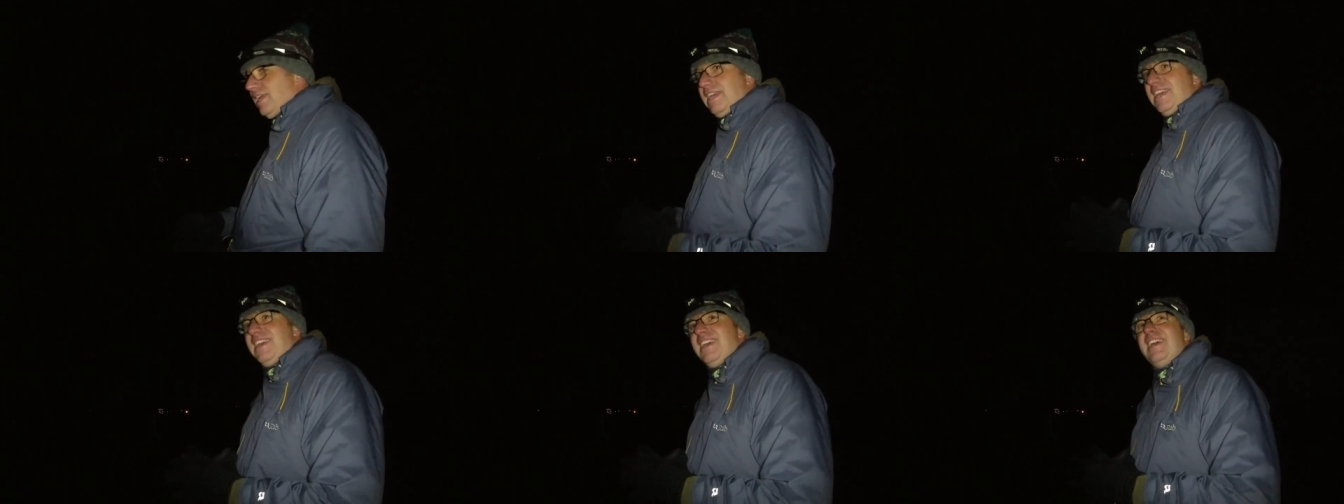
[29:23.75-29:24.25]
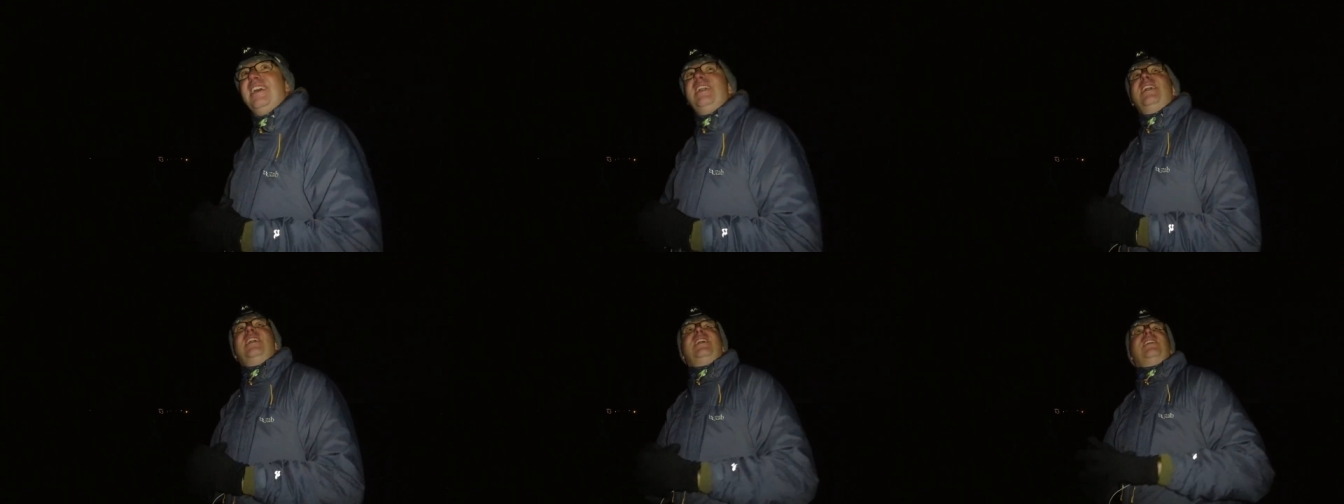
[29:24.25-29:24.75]
it
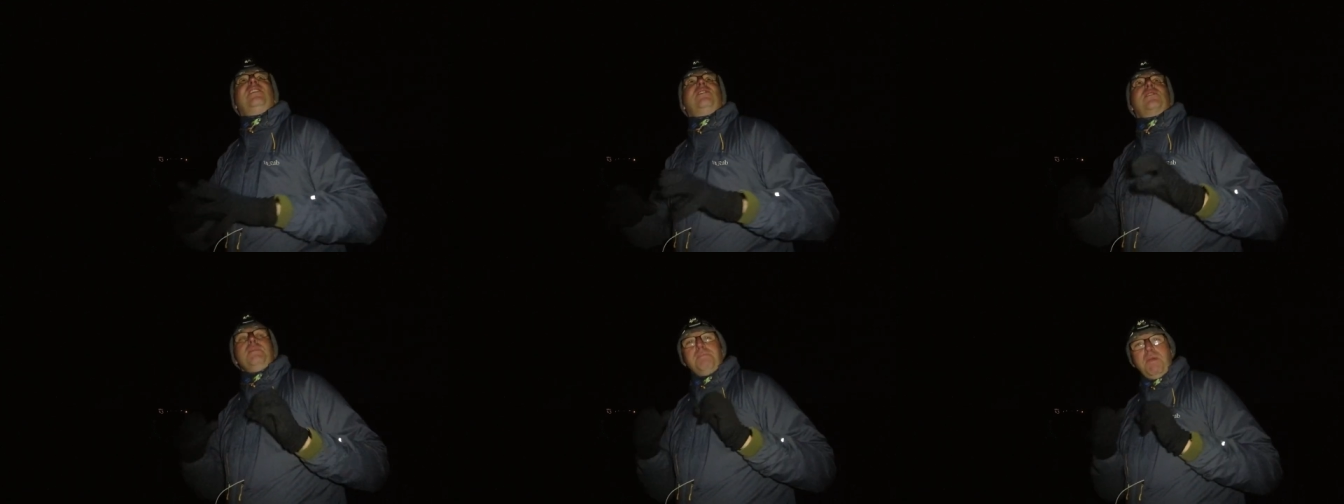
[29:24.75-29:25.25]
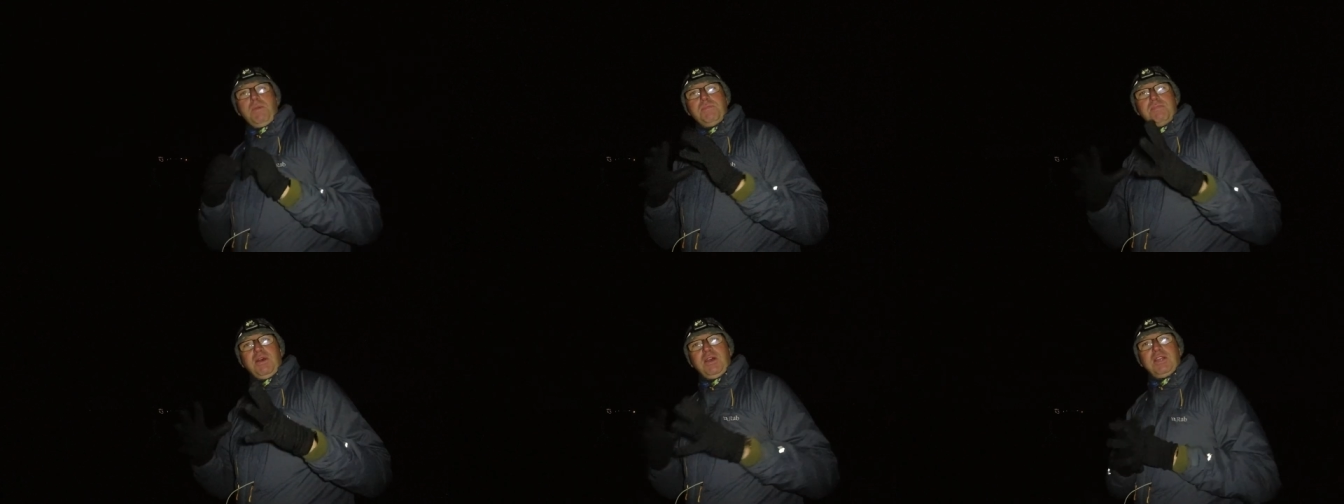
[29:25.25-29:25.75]
like a moon
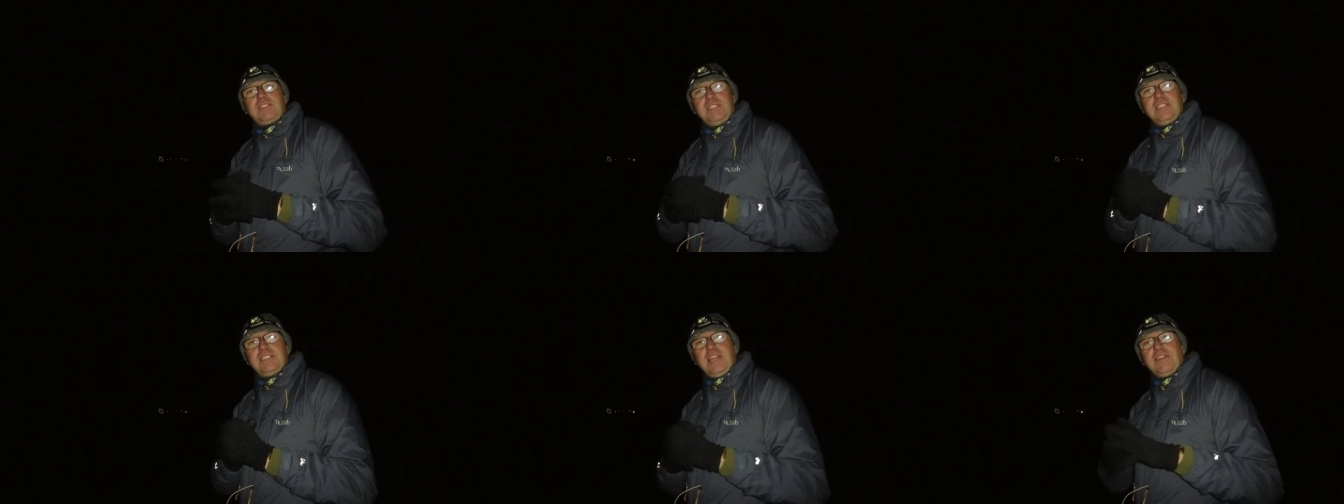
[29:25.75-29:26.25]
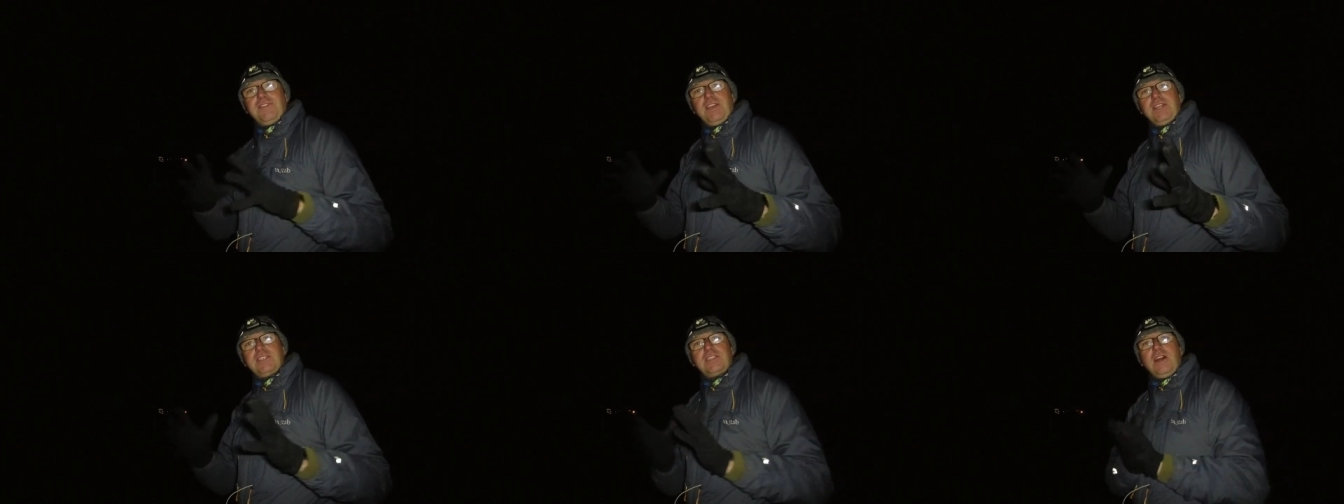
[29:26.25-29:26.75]
burst instead of
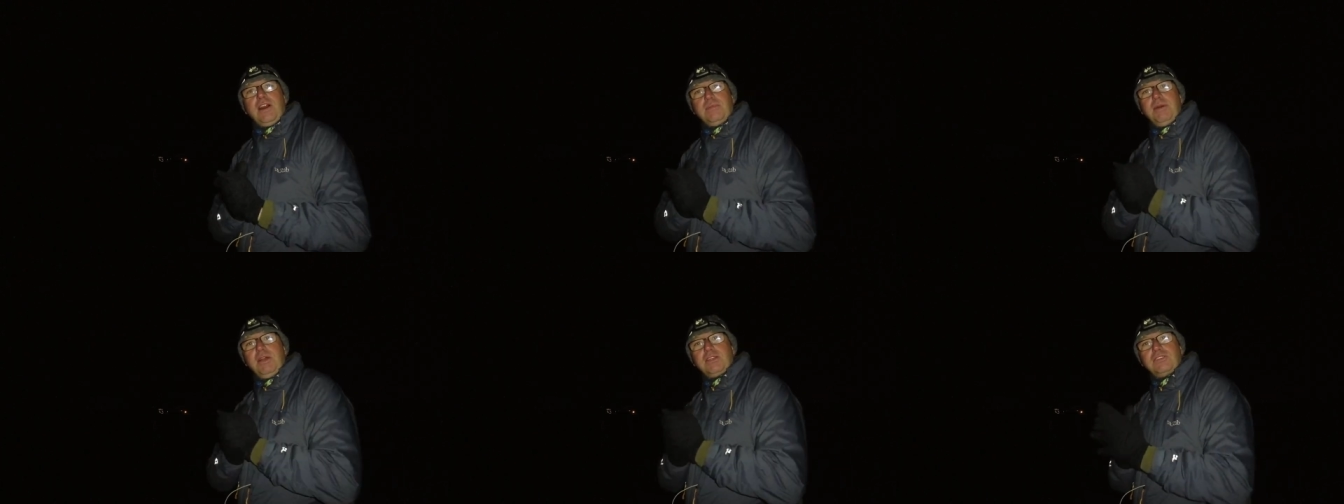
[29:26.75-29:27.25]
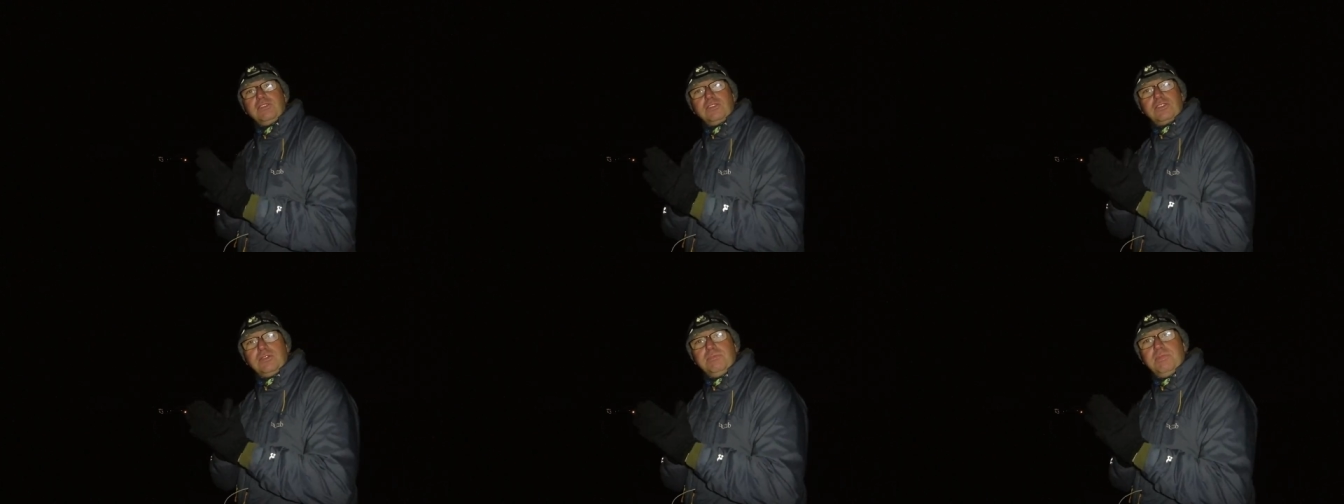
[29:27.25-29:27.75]
a star burst or
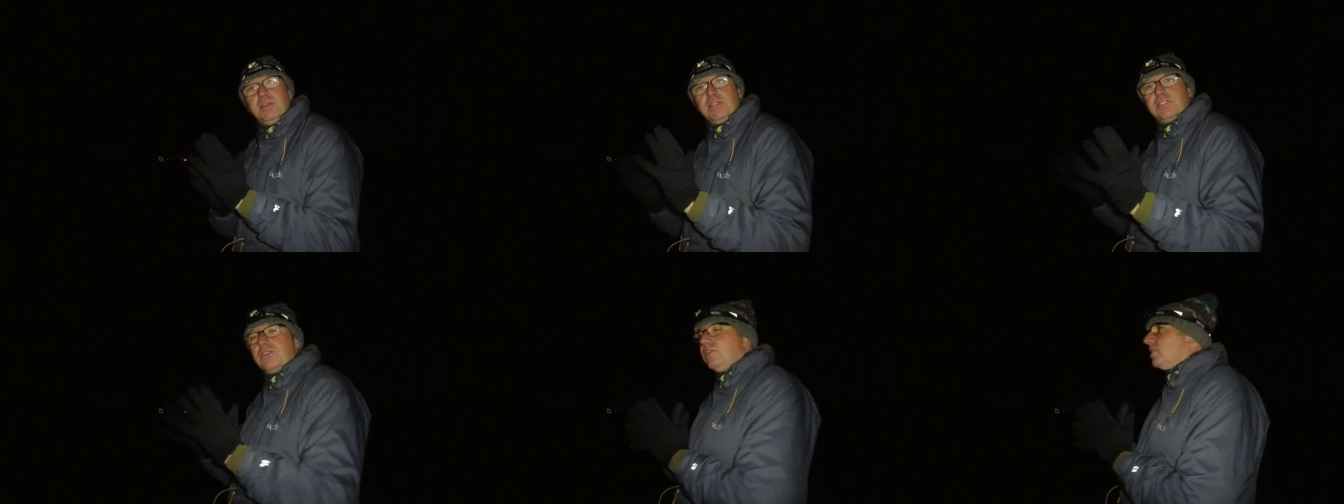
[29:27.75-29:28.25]
a sunburst. Try